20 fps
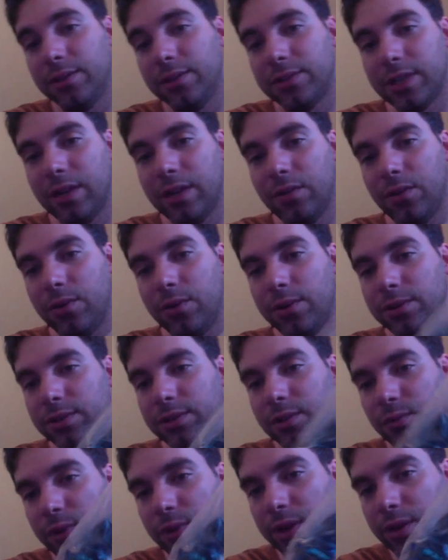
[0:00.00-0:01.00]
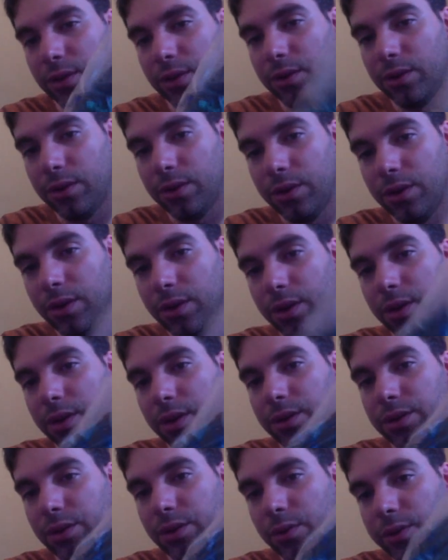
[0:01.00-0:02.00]
The other side, of course, is regular
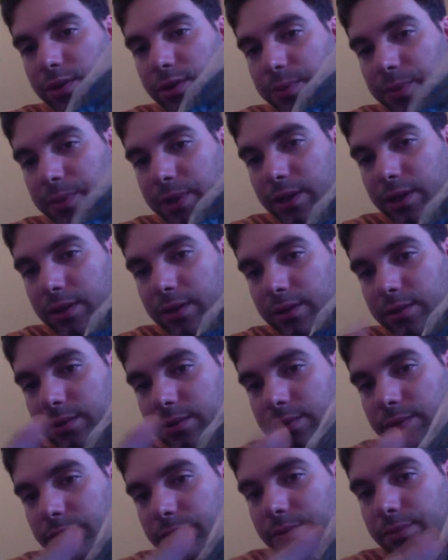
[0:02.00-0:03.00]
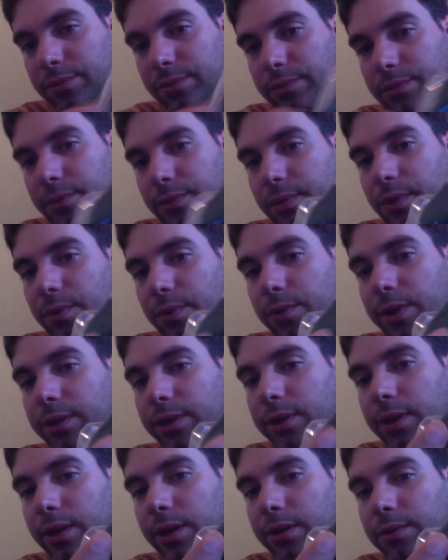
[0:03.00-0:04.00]
USB
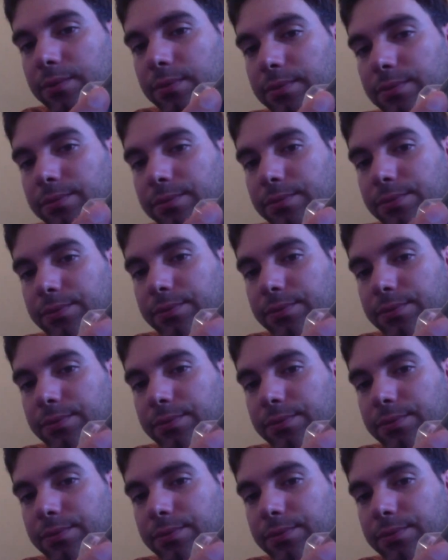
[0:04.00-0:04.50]
right there.